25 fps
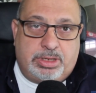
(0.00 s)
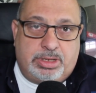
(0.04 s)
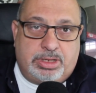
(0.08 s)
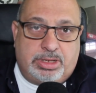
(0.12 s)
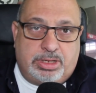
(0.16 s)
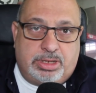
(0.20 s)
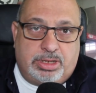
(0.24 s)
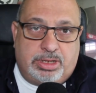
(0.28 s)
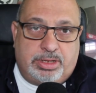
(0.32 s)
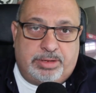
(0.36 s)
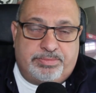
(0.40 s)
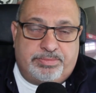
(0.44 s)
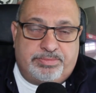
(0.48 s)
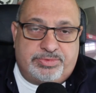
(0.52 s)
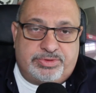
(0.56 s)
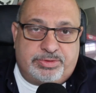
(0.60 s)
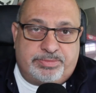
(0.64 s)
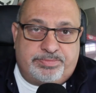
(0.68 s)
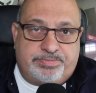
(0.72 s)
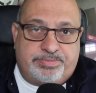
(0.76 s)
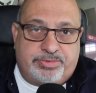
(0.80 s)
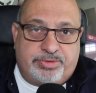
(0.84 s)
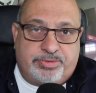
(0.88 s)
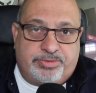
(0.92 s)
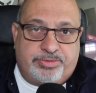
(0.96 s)
um, the,
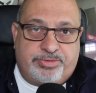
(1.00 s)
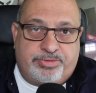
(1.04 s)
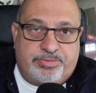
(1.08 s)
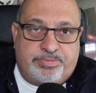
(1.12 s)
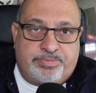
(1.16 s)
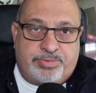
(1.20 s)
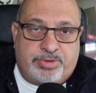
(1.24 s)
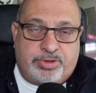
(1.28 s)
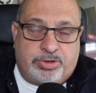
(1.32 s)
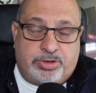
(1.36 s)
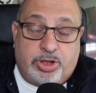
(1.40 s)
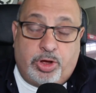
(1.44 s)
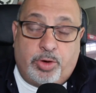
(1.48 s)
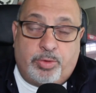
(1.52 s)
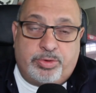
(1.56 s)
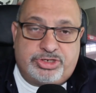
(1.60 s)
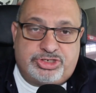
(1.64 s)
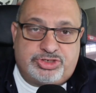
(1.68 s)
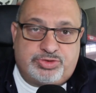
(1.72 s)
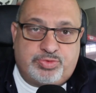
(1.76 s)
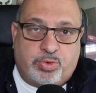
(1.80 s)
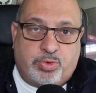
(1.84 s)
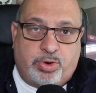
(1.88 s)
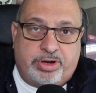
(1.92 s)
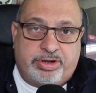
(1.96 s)
the, the,
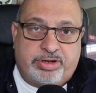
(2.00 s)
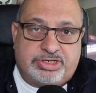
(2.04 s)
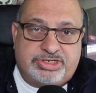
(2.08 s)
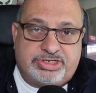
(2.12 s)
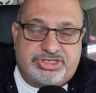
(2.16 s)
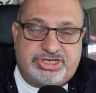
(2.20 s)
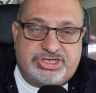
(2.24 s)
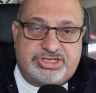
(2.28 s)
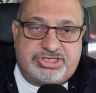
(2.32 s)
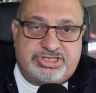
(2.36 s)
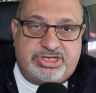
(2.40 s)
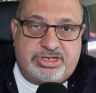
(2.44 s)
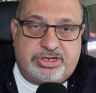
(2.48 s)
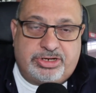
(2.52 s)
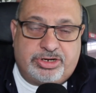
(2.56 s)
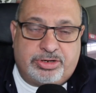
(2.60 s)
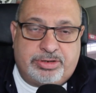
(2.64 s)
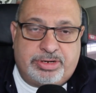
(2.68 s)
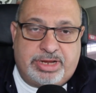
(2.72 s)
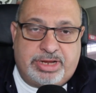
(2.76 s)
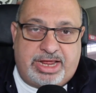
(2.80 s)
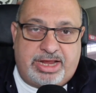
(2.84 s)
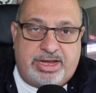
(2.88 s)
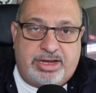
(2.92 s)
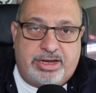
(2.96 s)
lowest one, the 60 to
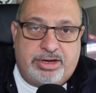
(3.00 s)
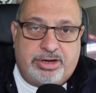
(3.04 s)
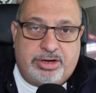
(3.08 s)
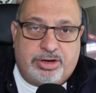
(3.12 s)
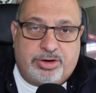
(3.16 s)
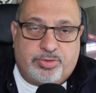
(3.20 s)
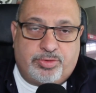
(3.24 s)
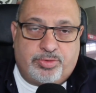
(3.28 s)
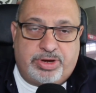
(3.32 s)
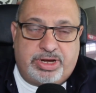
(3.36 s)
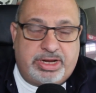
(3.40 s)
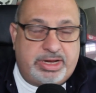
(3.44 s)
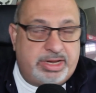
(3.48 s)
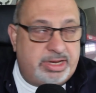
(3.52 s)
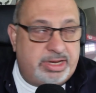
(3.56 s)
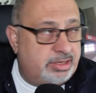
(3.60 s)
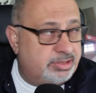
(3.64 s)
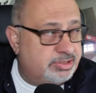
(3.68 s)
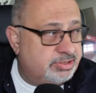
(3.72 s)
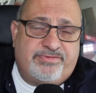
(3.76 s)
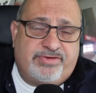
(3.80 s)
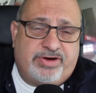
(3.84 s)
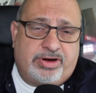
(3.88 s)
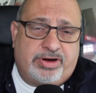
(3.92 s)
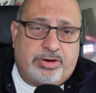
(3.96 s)
80 degree
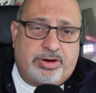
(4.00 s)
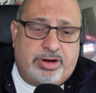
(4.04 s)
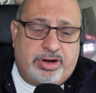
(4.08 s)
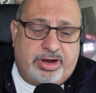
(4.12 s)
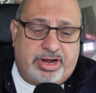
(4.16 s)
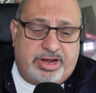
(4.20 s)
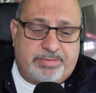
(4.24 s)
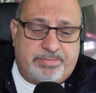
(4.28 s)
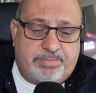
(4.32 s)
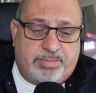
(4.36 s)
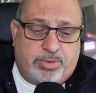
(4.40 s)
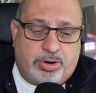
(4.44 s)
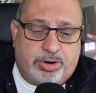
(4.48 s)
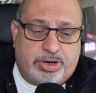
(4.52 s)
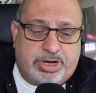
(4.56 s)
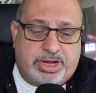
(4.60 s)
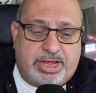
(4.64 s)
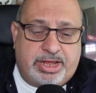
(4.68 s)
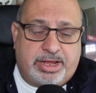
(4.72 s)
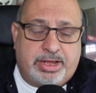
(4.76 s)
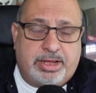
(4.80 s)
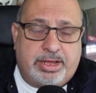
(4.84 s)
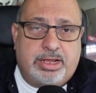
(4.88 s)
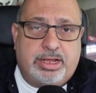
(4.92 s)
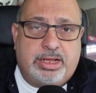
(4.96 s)
Fahrenheit
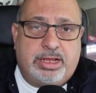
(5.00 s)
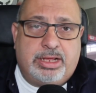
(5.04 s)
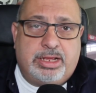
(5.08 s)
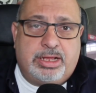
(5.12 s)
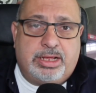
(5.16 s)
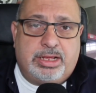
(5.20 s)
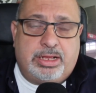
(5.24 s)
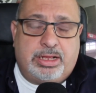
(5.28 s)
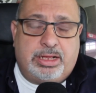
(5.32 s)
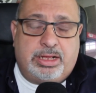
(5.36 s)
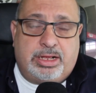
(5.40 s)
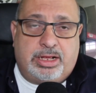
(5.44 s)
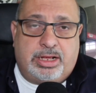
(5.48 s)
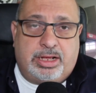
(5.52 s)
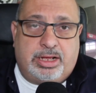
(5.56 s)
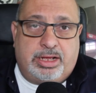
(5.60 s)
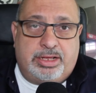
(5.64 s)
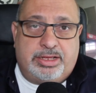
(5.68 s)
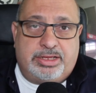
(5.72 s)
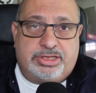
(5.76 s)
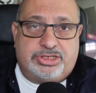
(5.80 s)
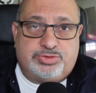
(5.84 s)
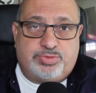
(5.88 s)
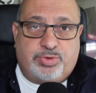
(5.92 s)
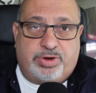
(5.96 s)
marking, uh,
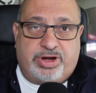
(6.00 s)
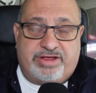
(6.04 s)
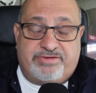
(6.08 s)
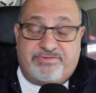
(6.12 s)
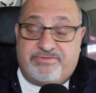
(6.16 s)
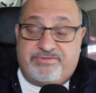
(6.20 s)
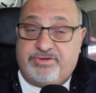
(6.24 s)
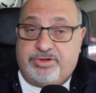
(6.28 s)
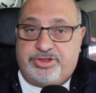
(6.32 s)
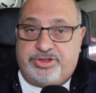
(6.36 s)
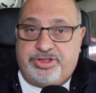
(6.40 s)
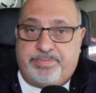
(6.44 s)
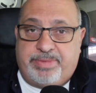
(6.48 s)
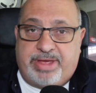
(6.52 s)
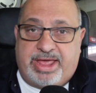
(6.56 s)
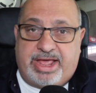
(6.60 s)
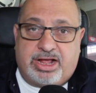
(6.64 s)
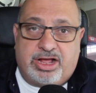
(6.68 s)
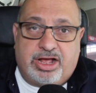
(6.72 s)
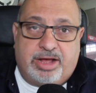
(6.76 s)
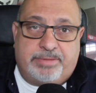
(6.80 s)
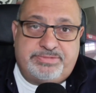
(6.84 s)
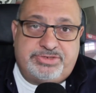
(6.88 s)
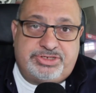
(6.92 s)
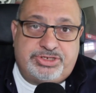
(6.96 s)
is what I filled it
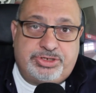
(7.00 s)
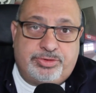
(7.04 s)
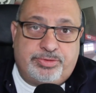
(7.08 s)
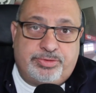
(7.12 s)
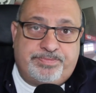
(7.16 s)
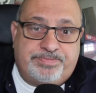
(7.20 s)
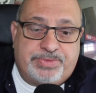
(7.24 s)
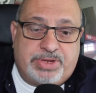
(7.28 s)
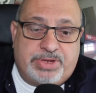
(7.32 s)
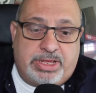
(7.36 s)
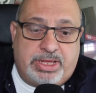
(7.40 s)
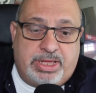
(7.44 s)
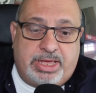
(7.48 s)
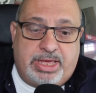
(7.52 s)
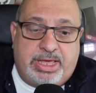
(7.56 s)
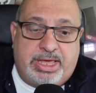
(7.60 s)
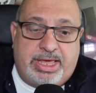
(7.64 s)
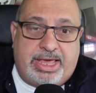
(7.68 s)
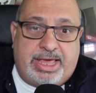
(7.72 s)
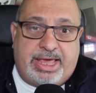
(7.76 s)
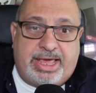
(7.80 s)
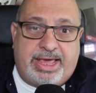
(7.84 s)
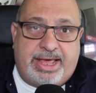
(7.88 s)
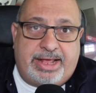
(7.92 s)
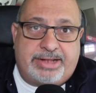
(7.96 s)
back up to,
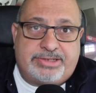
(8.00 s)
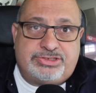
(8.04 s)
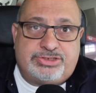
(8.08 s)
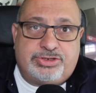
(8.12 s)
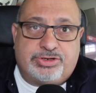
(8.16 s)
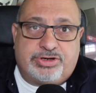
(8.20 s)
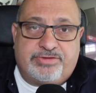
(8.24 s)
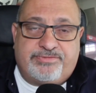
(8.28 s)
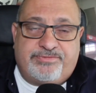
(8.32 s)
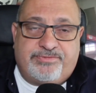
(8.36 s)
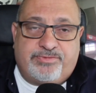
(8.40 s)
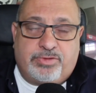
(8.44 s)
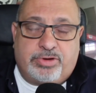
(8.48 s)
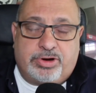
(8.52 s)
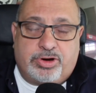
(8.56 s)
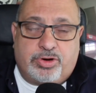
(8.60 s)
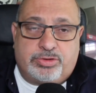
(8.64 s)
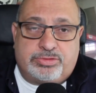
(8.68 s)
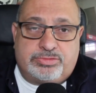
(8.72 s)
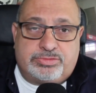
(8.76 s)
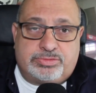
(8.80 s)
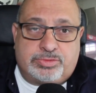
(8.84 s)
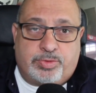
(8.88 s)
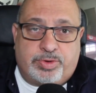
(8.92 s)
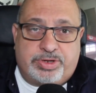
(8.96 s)
and took it for a
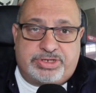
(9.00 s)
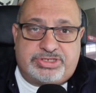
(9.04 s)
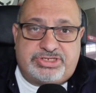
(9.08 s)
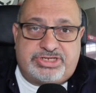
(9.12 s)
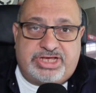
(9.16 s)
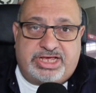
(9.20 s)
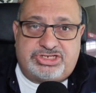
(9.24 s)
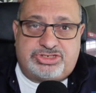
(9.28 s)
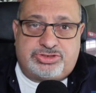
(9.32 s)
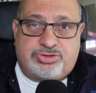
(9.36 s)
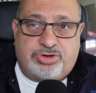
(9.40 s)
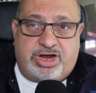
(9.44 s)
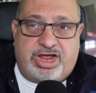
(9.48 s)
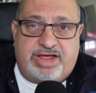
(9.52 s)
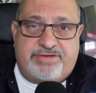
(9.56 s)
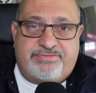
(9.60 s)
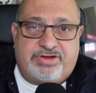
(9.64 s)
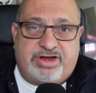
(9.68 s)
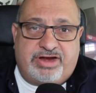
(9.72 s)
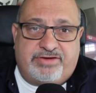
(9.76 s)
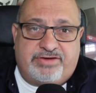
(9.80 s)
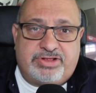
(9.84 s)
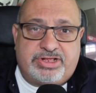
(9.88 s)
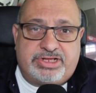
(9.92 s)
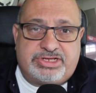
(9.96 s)
quick test drive,
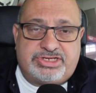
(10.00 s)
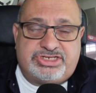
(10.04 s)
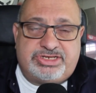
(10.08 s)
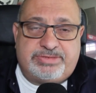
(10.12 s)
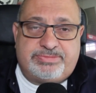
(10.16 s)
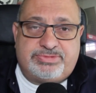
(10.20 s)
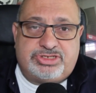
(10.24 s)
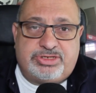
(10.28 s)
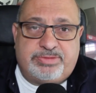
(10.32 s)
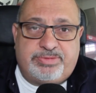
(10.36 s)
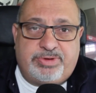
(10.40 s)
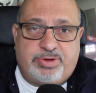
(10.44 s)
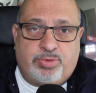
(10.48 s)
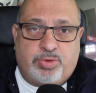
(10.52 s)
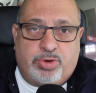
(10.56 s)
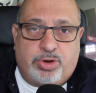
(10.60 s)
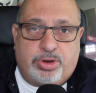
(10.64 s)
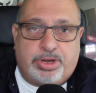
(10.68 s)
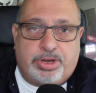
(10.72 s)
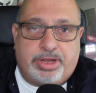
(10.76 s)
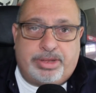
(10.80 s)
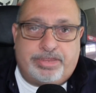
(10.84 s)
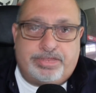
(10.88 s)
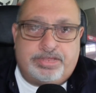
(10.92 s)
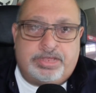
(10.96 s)
and everything seems to be
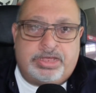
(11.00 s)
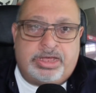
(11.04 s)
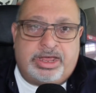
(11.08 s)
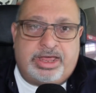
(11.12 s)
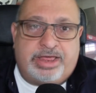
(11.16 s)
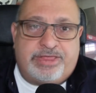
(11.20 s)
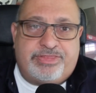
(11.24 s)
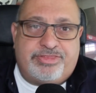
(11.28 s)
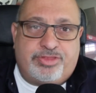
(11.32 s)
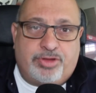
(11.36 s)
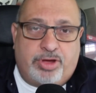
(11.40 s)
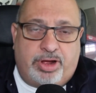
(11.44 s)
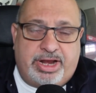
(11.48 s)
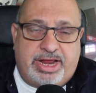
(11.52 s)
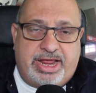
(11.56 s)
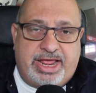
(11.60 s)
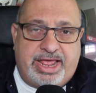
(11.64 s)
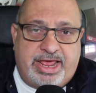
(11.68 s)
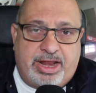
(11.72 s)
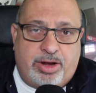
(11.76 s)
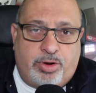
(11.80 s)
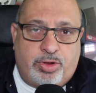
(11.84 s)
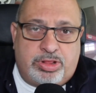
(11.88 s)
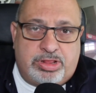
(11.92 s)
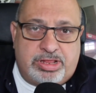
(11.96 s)
working. I thought I
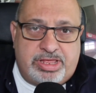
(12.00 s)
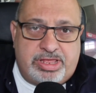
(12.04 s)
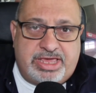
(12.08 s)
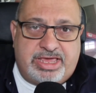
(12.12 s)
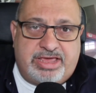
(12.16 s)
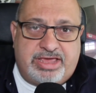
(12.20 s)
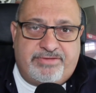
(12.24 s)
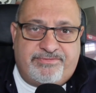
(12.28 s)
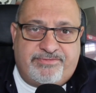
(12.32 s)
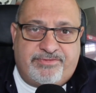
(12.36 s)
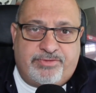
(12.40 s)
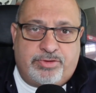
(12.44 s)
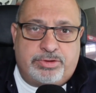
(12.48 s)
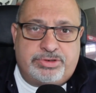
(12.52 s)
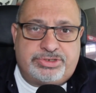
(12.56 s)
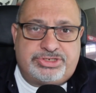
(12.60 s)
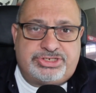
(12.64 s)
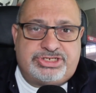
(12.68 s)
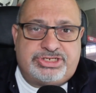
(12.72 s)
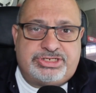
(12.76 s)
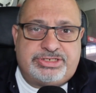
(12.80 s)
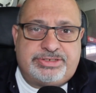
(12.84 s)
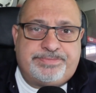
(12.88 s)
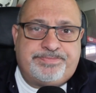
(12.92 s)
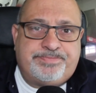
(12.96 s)
had a leak at
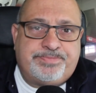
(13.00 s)
first